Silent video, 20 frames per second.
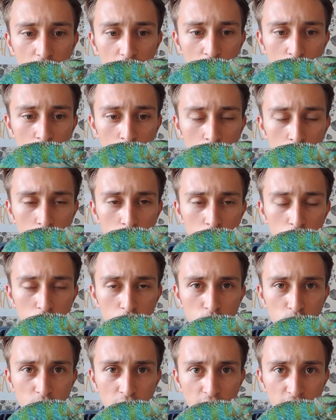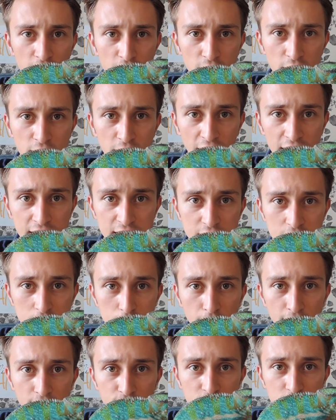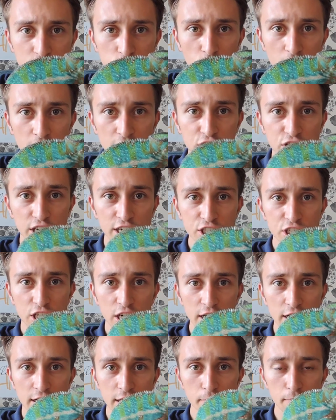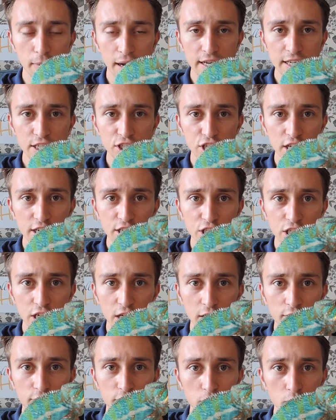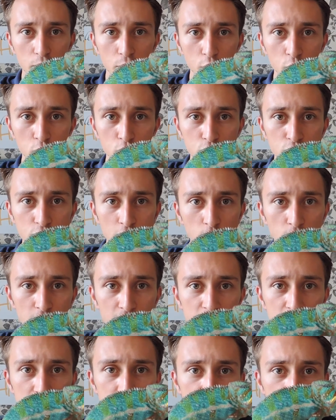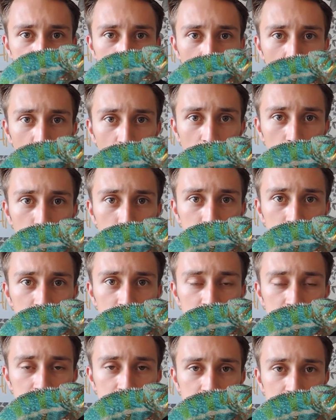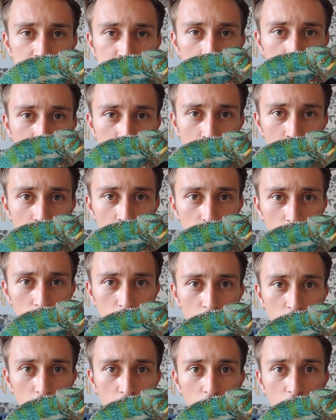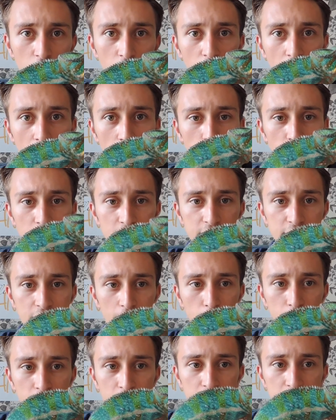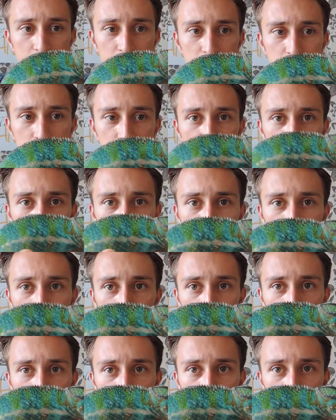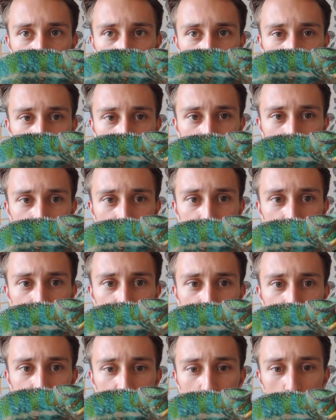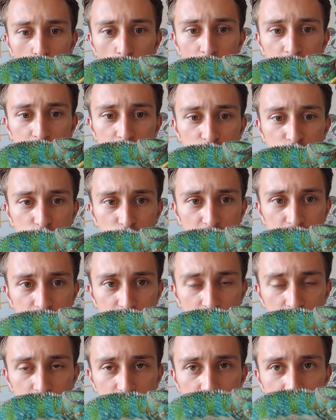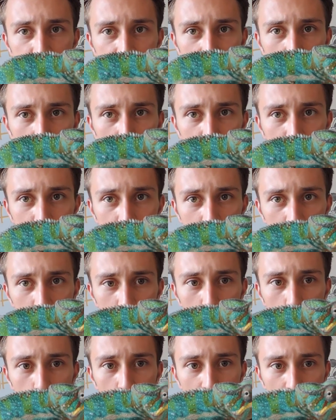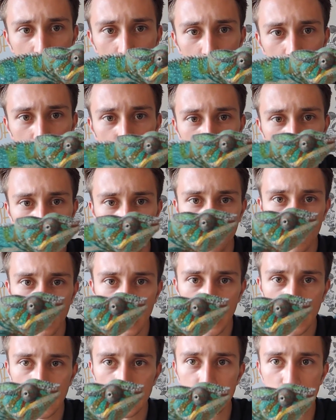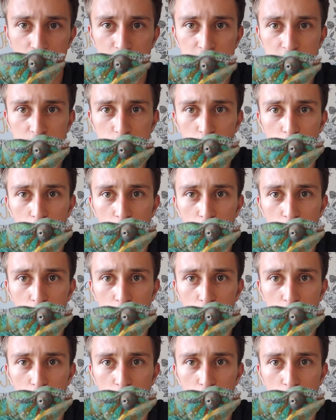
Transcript: but that isn't the main reason why they change colour. They mainly change colour for mood. So when he's not happy, he's going to go dark, and when he's happy, he's going to go bright, like this colour here. When he's threatened, he can also go quite colourful, and this